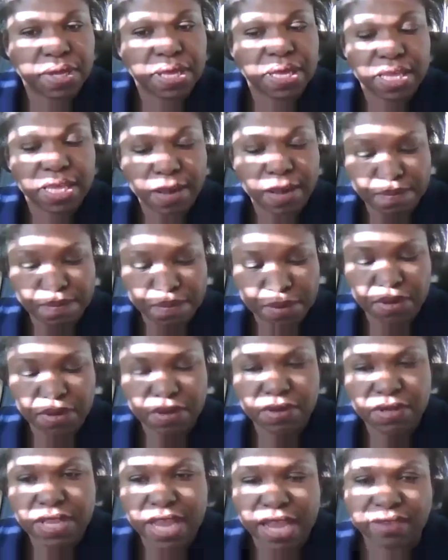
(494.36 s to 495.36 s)
Yep,
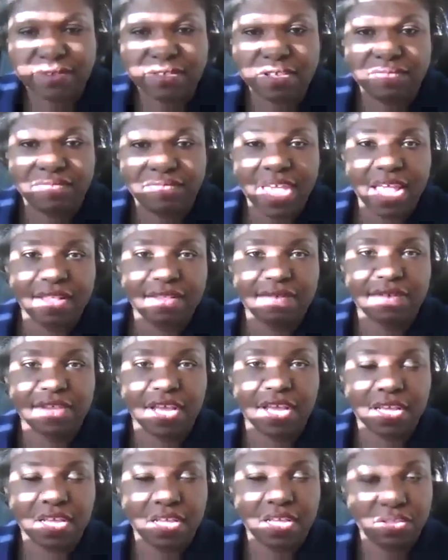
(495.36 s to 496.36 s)
Next Advance
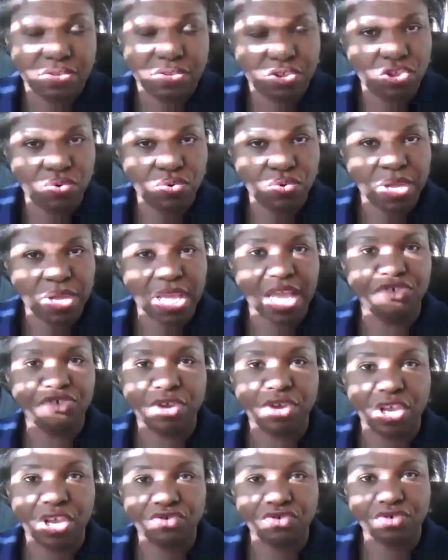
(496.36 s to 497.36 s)
continuing
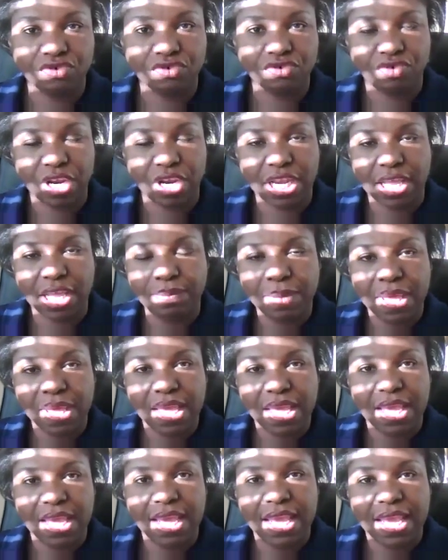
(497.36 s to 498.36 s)
educational training
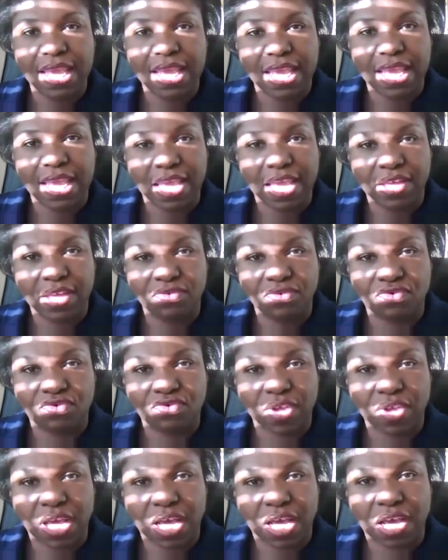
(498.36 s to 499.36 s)
is
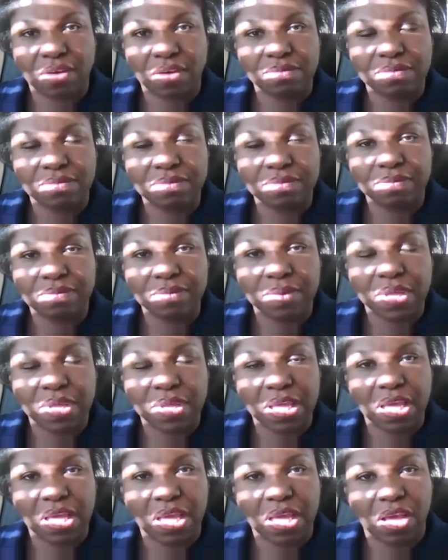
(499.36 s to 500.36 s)

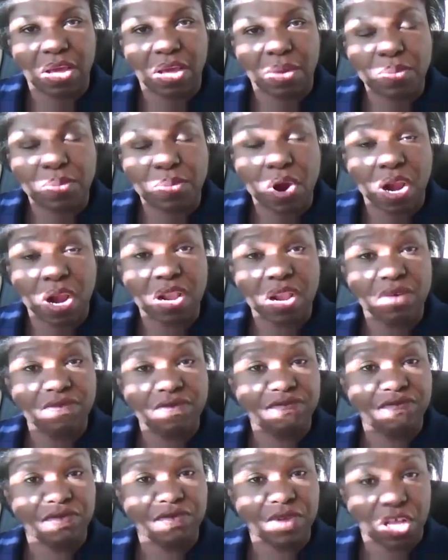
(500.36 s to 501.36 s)
part
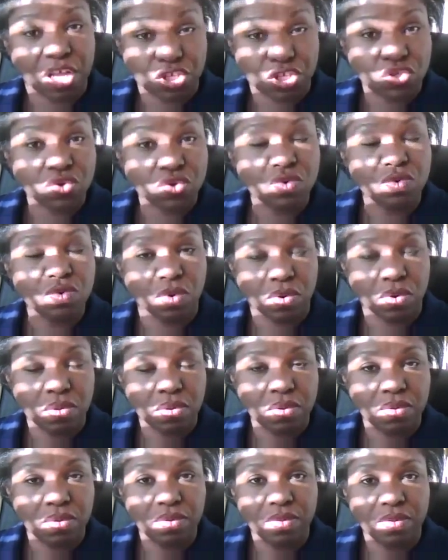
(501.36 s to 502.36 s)
of a
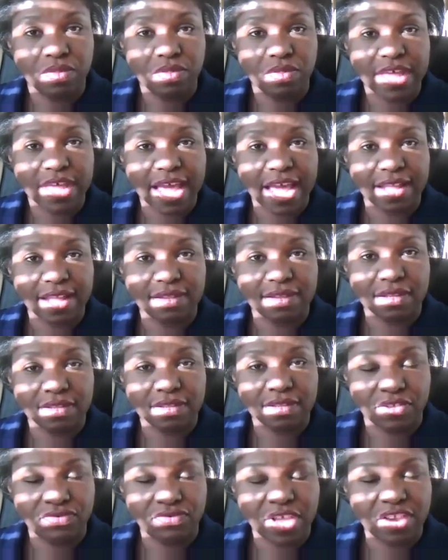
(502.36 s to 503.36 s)
school that
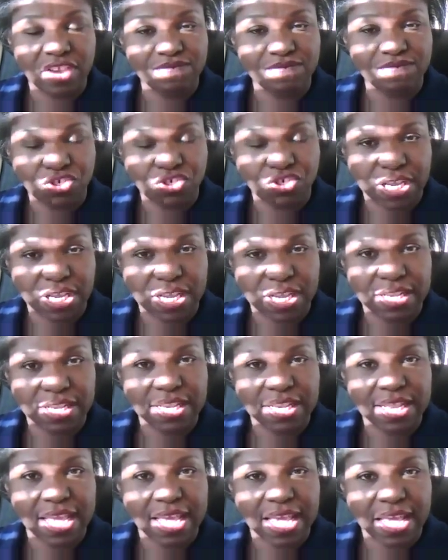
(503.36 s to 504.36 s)
the state of Michigan
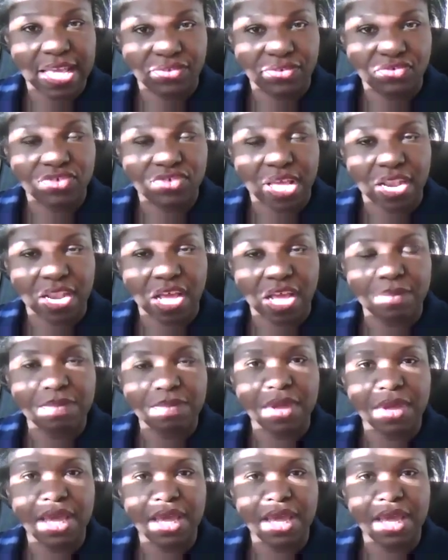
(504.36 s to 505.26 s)
has set up.